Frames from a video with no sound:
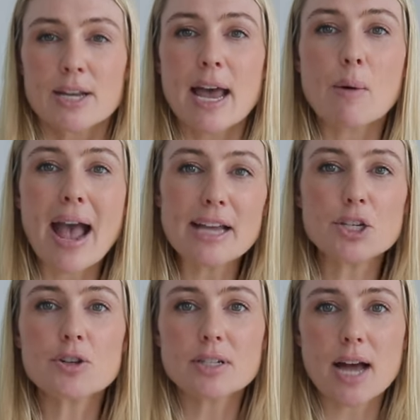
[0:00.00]
Now, as
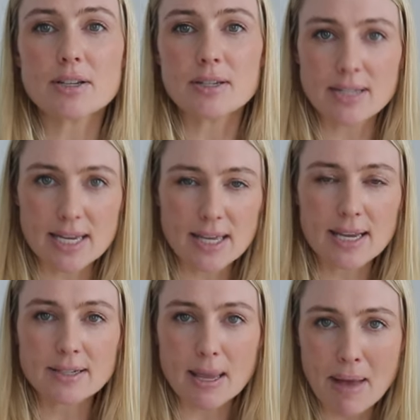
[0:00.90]
you start to see
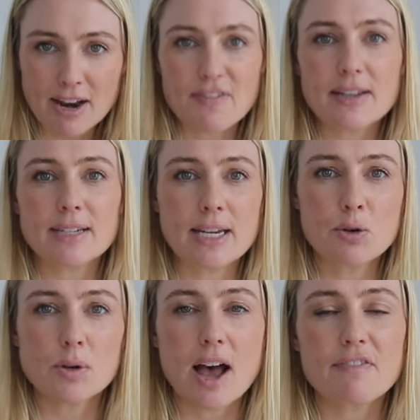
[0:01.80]
things manifest in
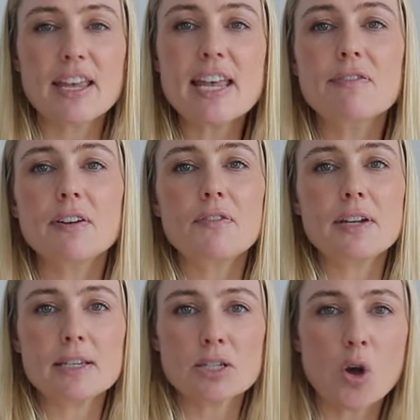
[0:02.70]
your life, even if it
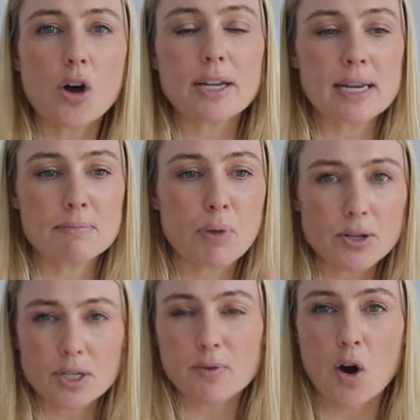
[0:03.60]
is not in
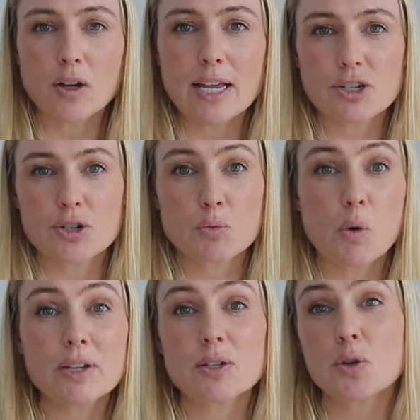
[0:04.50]
positive correlation to
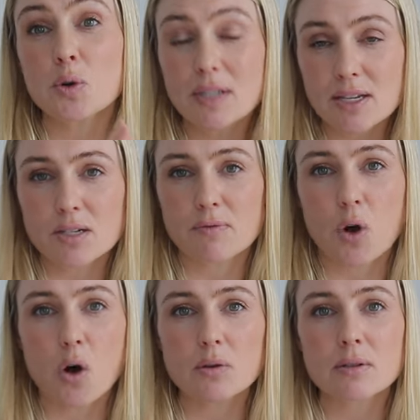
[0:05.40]
what is on your list of
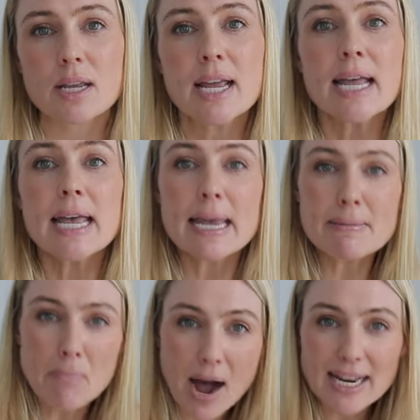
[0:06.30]
goals, it
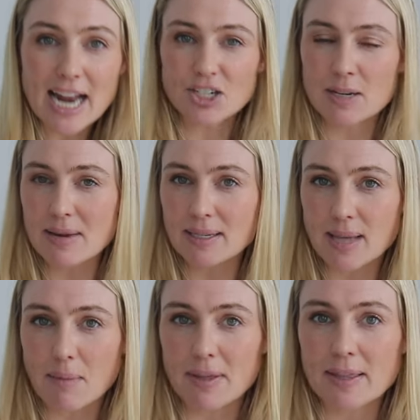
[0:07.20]
might actually be
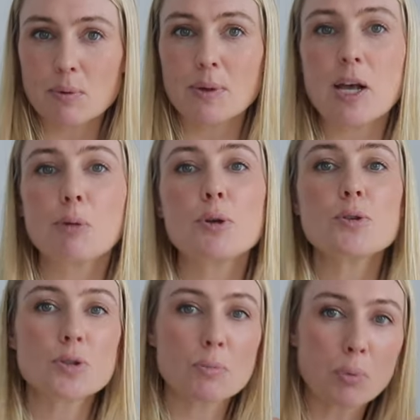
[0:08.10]
something that will help you
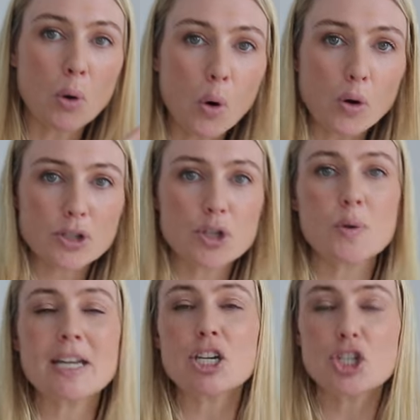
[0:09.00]
support you
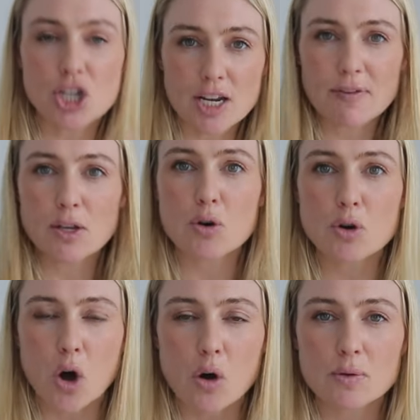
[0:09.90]
in achieving your
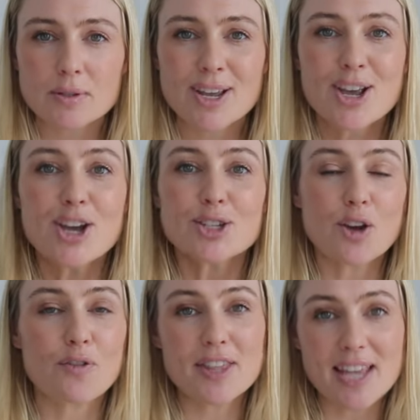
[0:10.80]
goals.
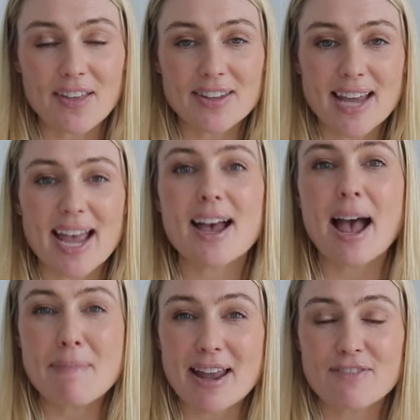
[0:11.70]
So for the other day,
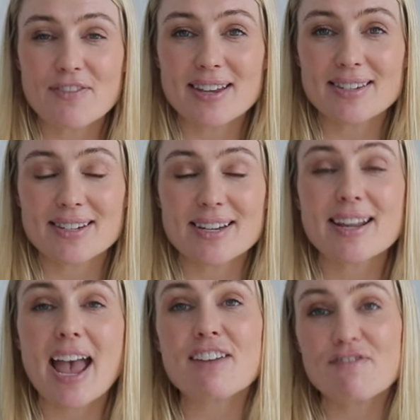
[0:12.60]
I
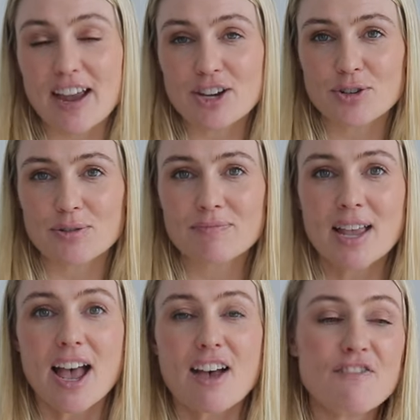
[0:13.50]
manifested a facial
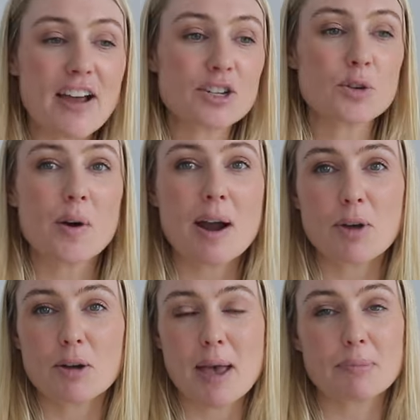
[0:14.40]
where I'm
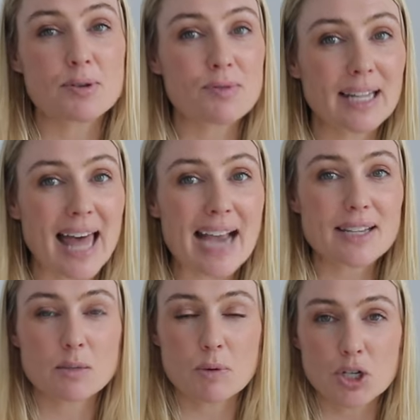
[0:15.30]
going to be able to
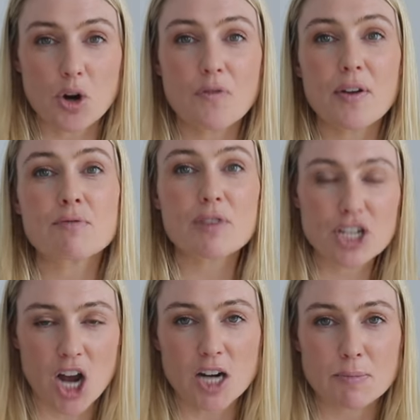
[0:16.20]
relax, switch off, and
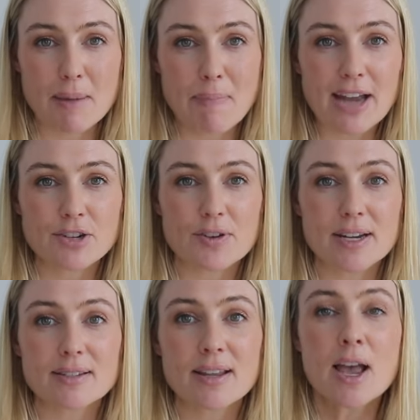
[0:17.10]
recharge my
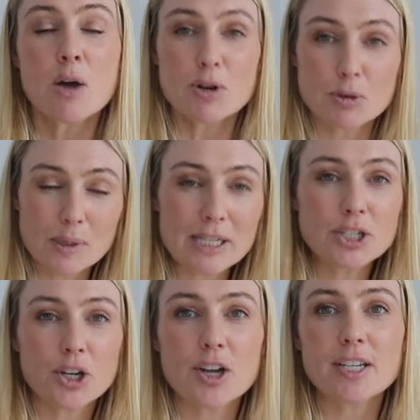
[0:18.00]
batteries, which will in
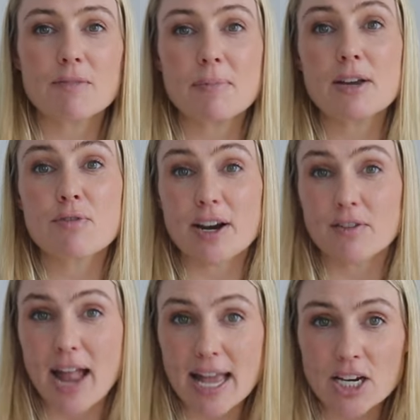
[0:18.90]
turn give me
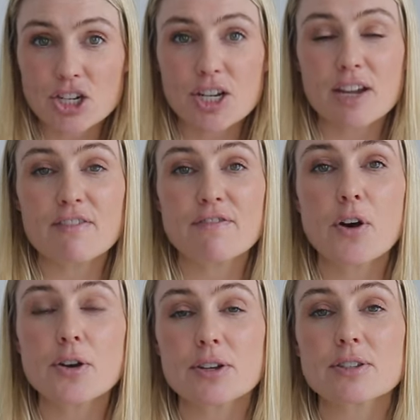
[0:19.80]
greater energy and
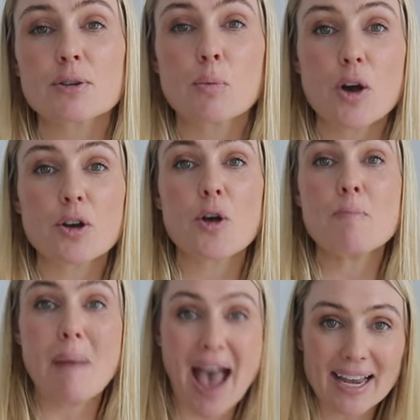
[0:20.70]
focus to go
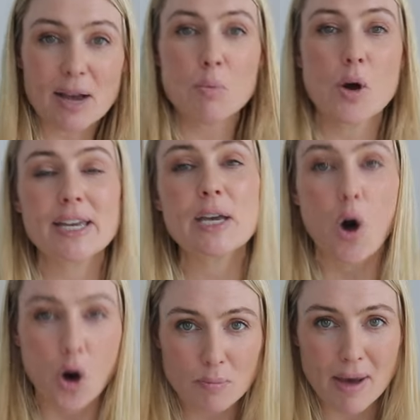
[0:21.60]
back and working
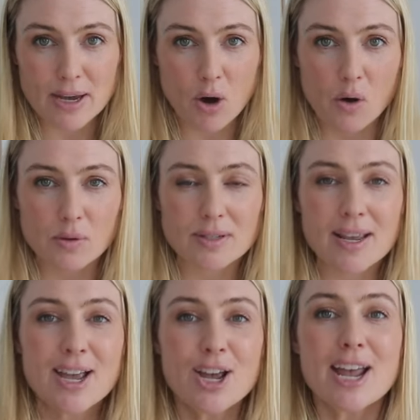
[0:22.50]
on my goals.
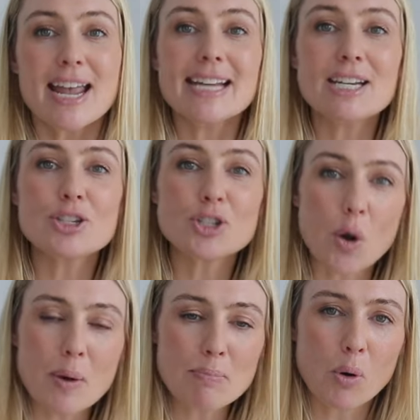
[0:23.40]
It is
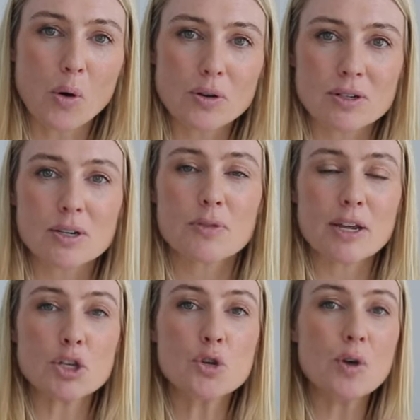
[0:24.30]
so important
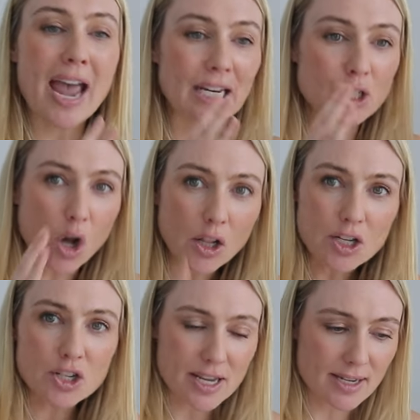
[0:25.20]
that you
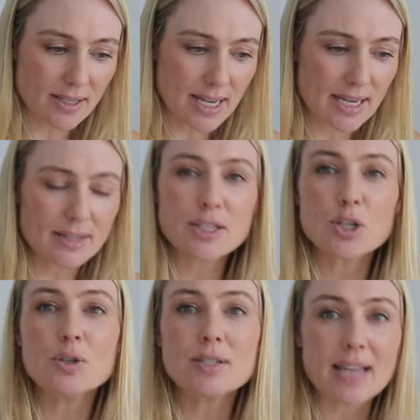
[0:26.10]
acknowledge these things,
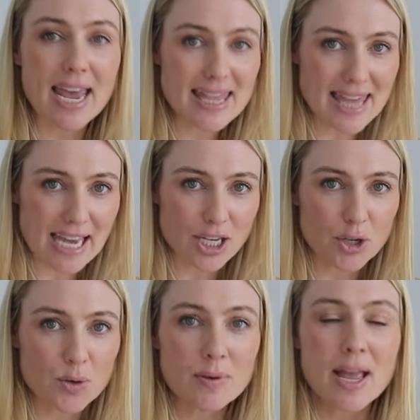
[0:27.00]
you say thank
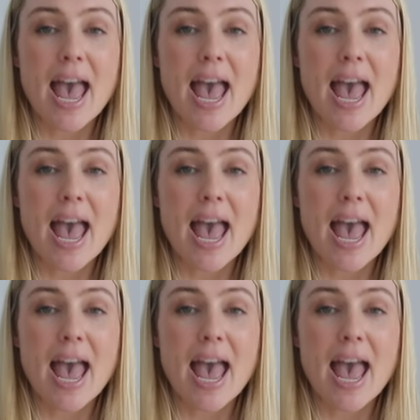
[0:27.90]
you,